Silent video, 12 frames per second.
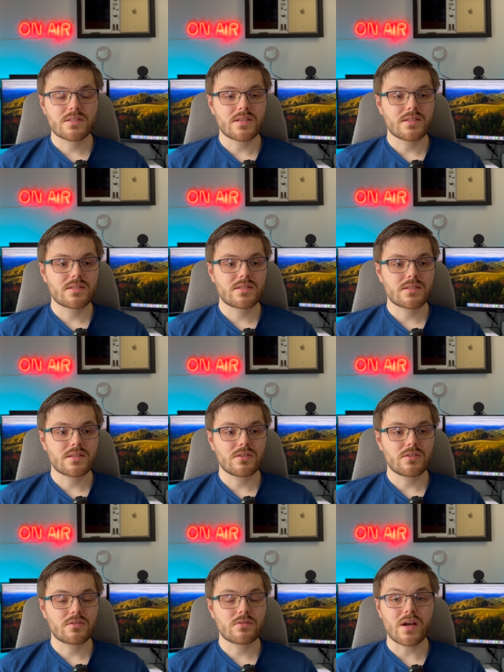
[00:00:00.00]
since
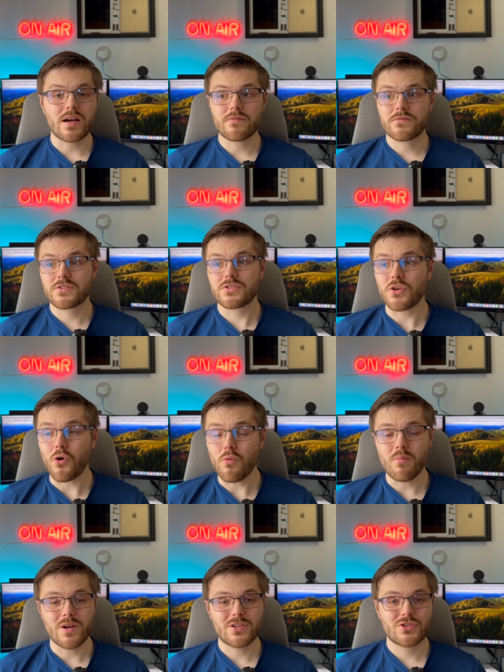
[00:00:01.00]
you have so
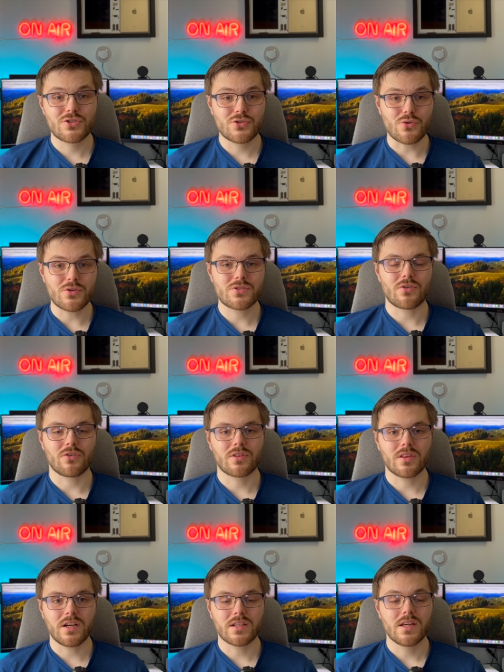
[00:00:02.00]
much choice
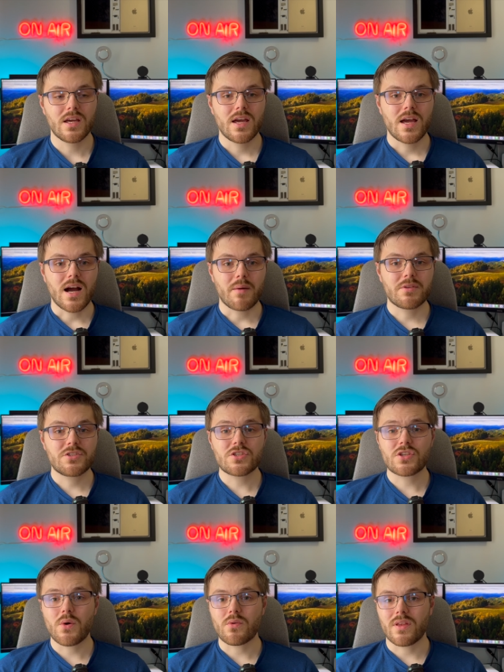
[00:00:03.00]
online. I mean,
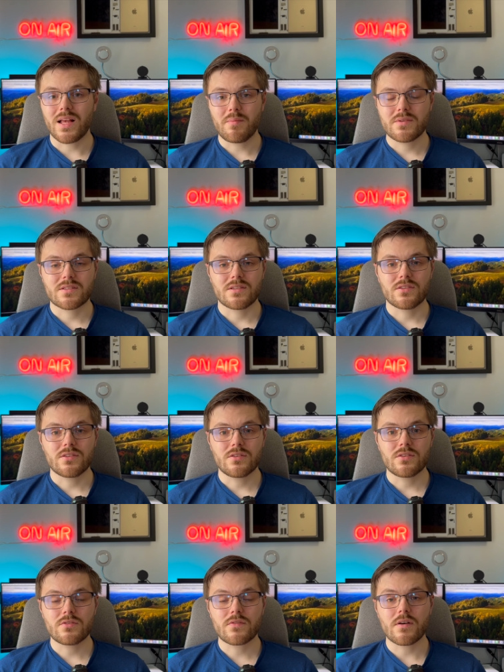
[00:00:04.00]
just going on
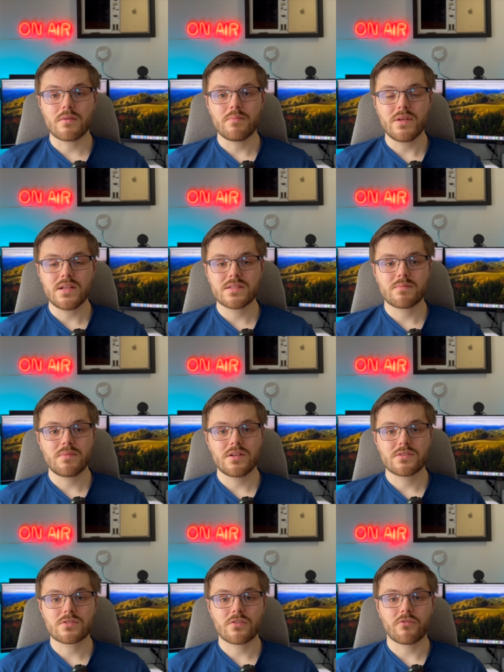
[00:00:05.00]
Amazon, you got millions and
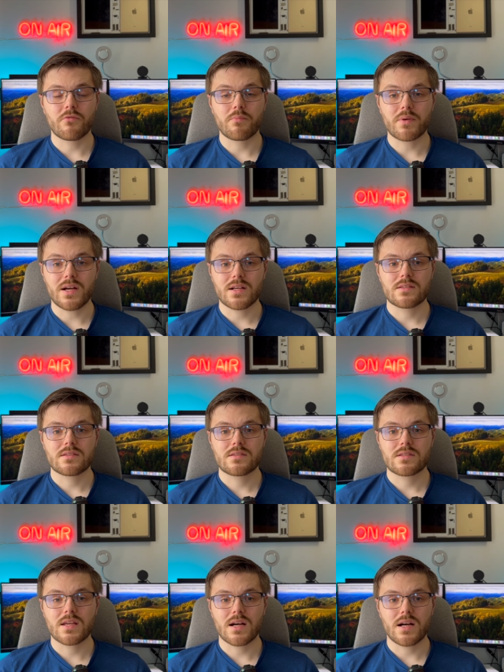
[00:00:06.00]
millions of
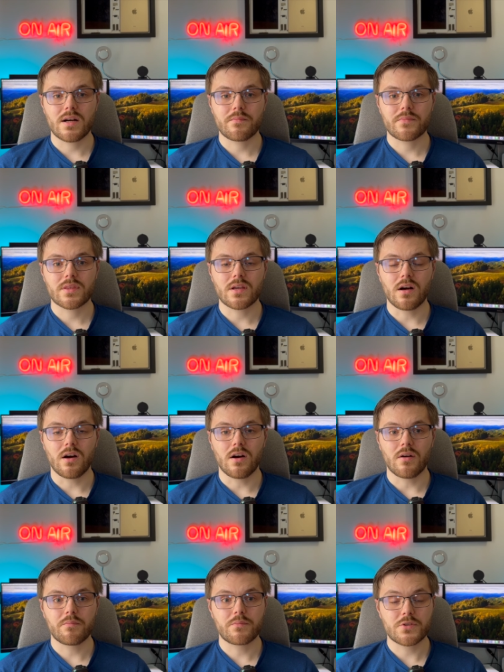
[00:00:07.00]
brands that
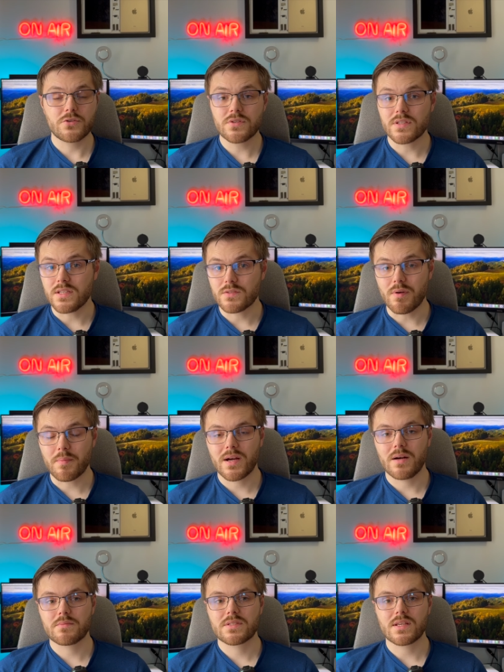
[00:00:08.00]
are producing these
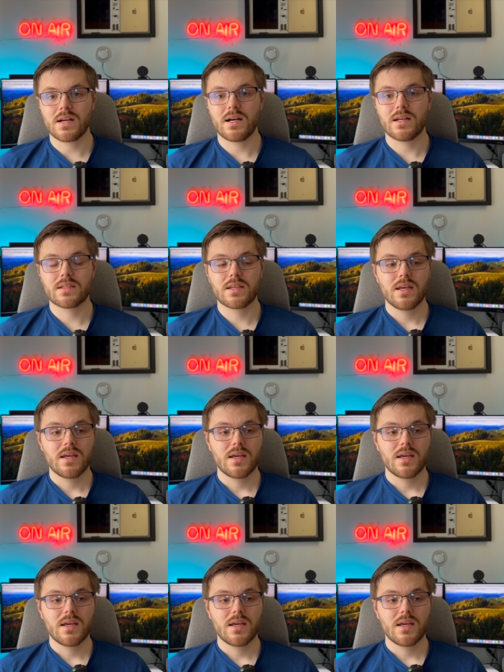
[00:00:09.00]
webcams, and